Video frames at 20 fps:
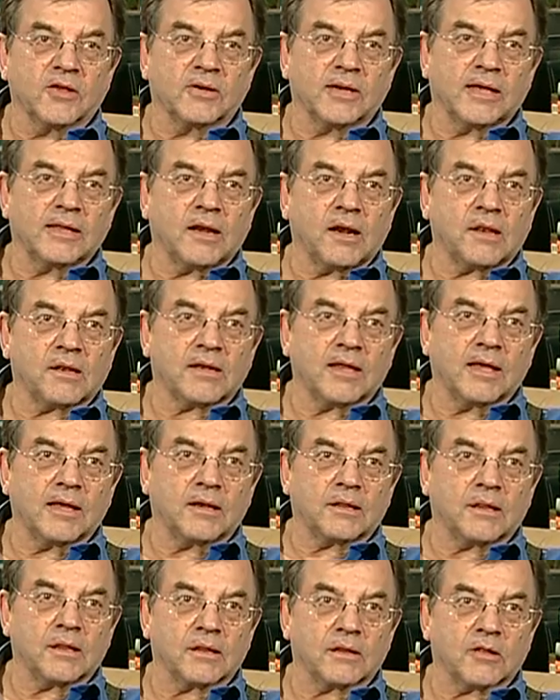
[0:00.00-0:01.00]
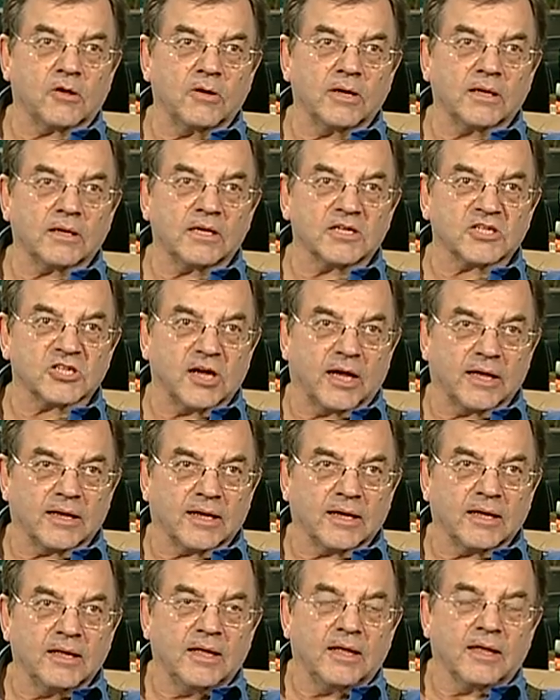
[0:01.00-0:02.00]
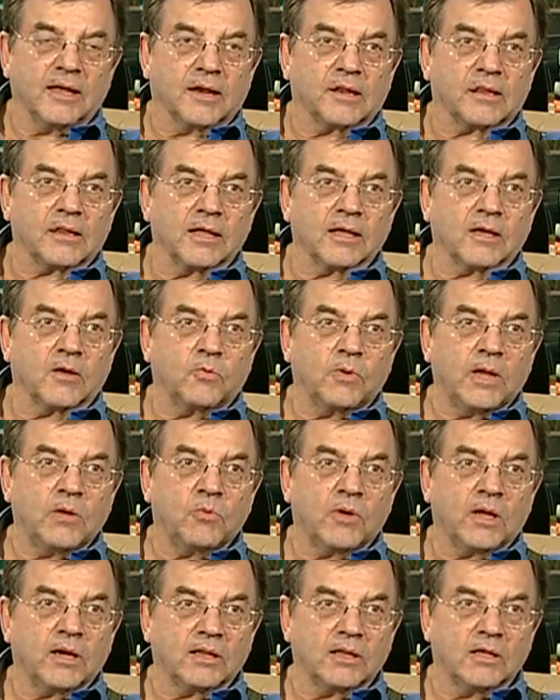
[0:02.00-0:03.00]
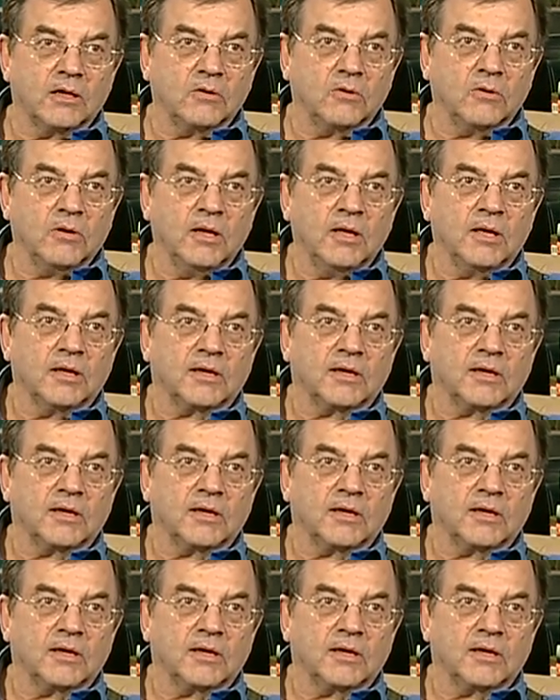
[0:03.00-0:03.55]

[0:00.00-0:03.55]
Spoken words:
The United States is going to China and saying, we want you